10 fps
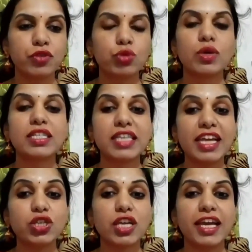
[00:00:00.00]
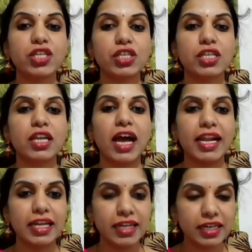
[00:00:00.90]
towards education
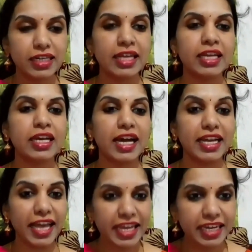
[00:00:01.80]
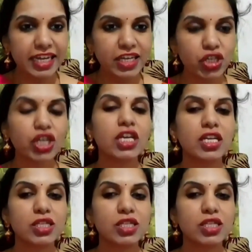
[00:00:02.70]
and learning and English.